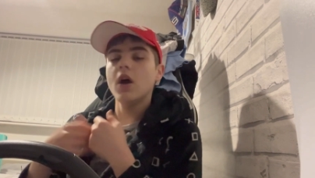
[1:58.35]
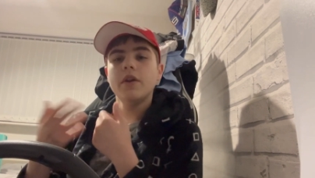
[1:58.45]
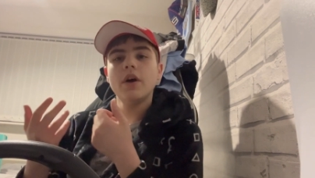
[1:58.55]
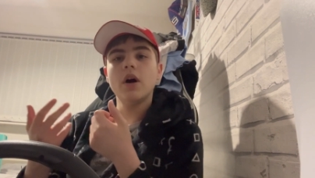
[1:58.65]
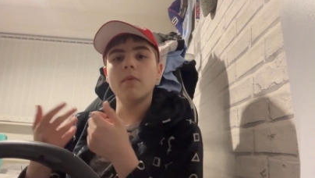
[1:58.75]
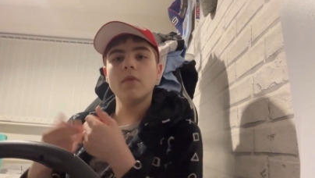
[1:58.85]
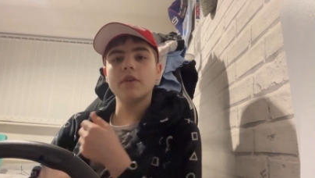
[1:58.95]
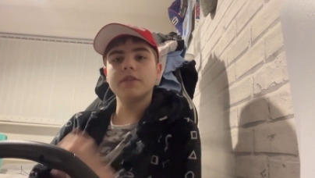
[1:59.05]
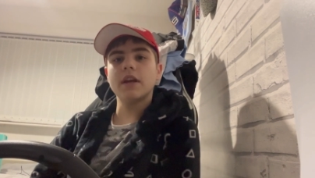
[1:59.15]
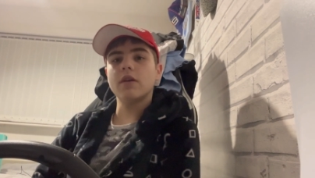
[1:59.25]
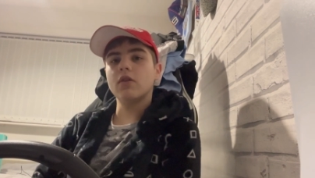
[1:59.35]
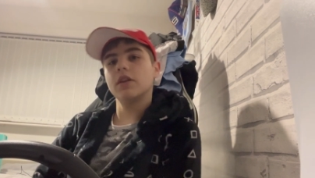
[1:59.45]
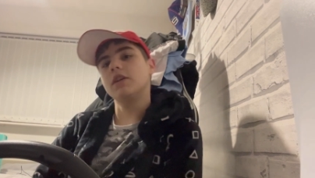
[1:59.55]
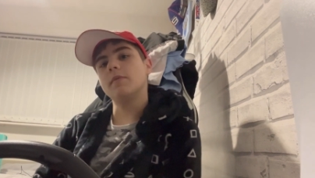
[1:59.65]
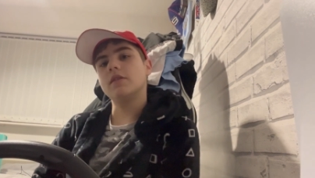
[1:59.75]
No, I'm not saying all the
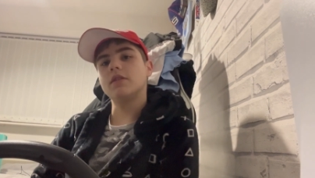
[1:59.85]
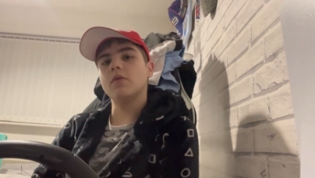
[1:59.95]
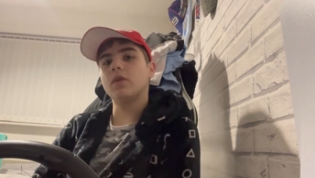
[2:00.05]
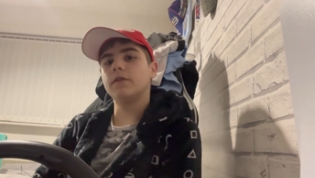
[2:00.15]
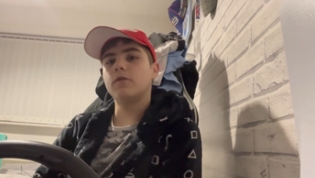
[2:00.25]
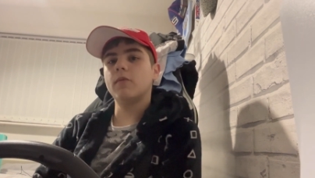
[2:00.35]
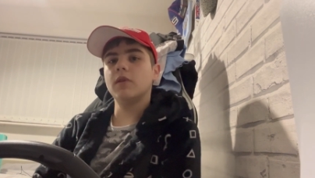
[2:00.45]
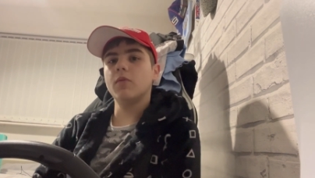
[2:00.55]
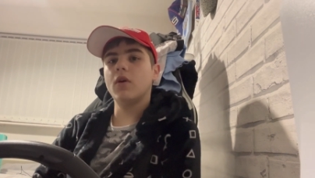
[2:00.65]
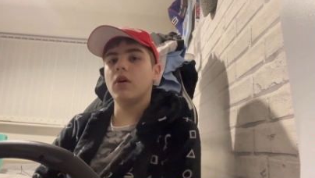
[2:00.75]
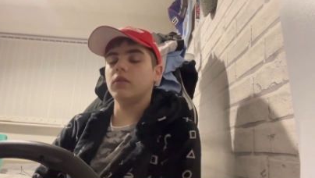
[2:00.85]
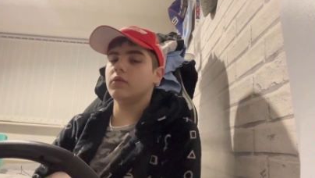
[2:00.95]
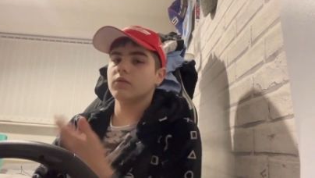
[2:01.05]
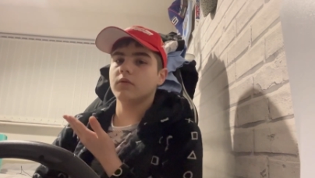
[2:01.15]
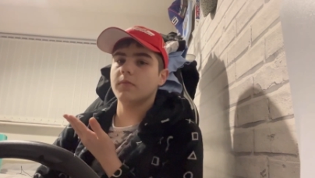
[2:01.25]
experience in the world of Formula 1
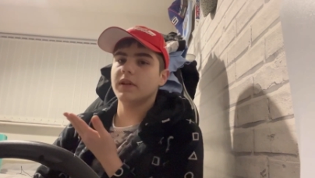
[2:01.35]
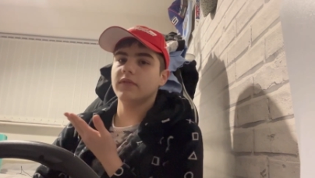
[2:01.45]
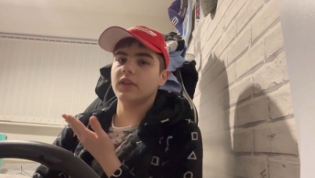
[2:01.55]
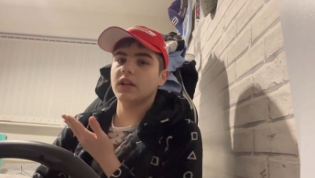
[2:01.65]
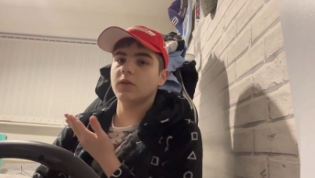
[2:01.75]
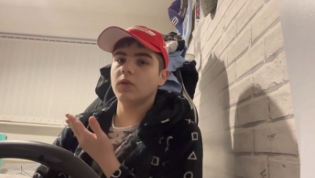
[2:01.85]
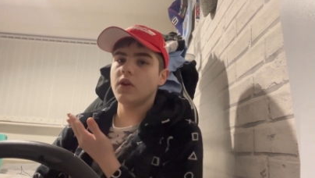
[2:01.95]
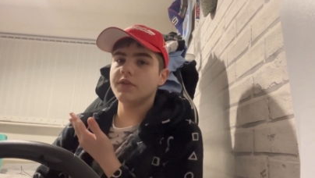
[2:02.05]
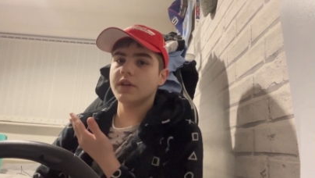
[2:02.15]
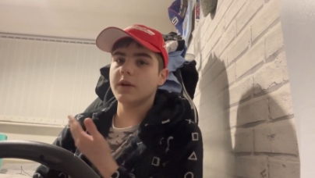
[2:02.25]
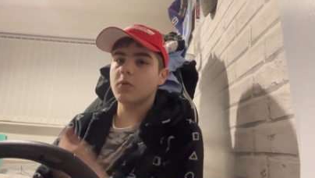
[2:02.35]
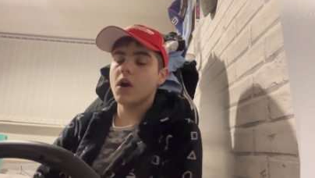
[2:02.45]
compared to Fernando Alonso,